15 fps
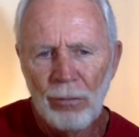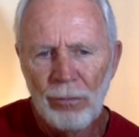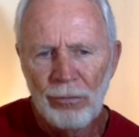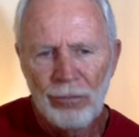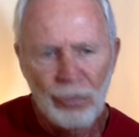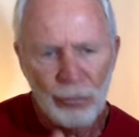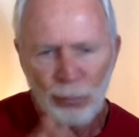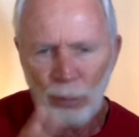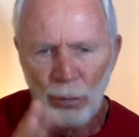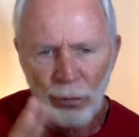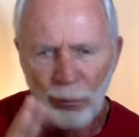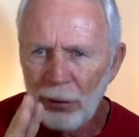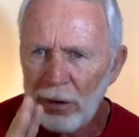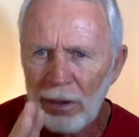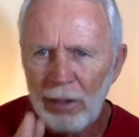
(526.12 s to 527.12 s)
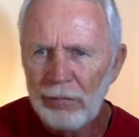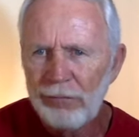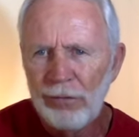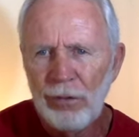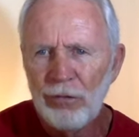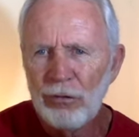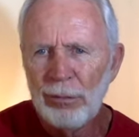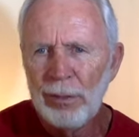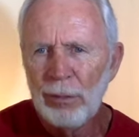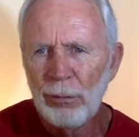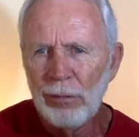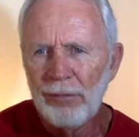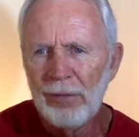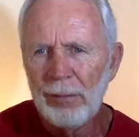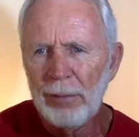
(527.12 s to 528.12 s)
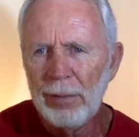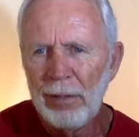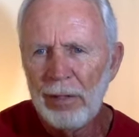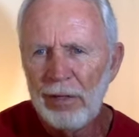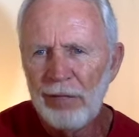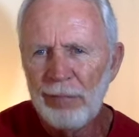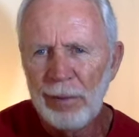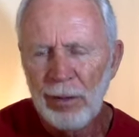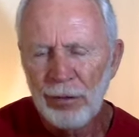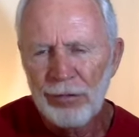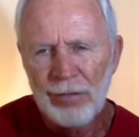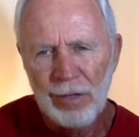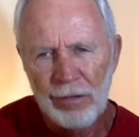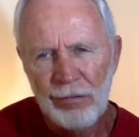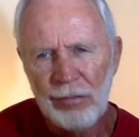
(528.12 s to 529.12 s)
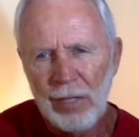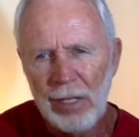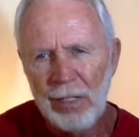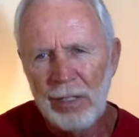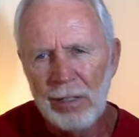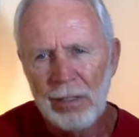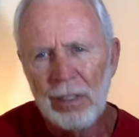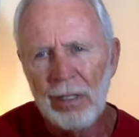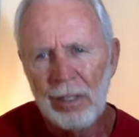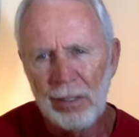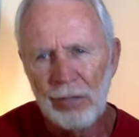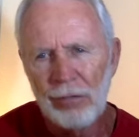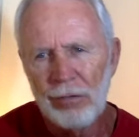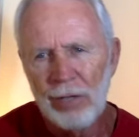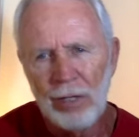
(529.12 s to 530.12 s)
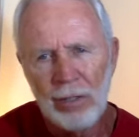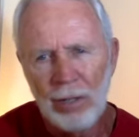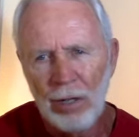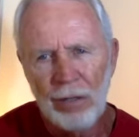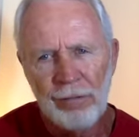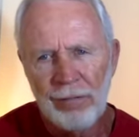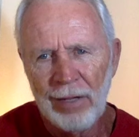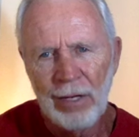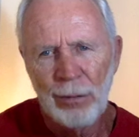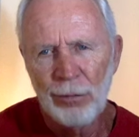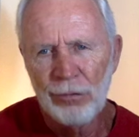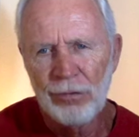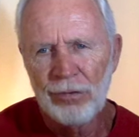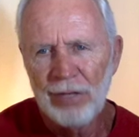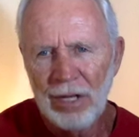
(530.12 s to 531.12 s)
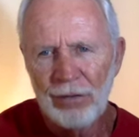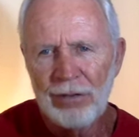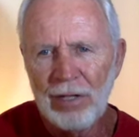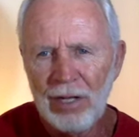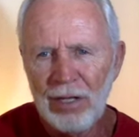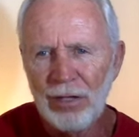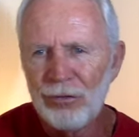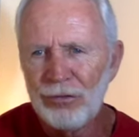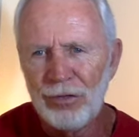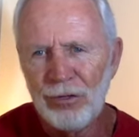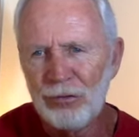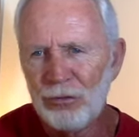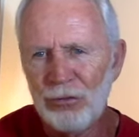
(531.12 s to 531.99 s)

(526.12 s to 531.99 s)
just were really confused about what they believed because they stated things that Dr. Flowers is now telling us just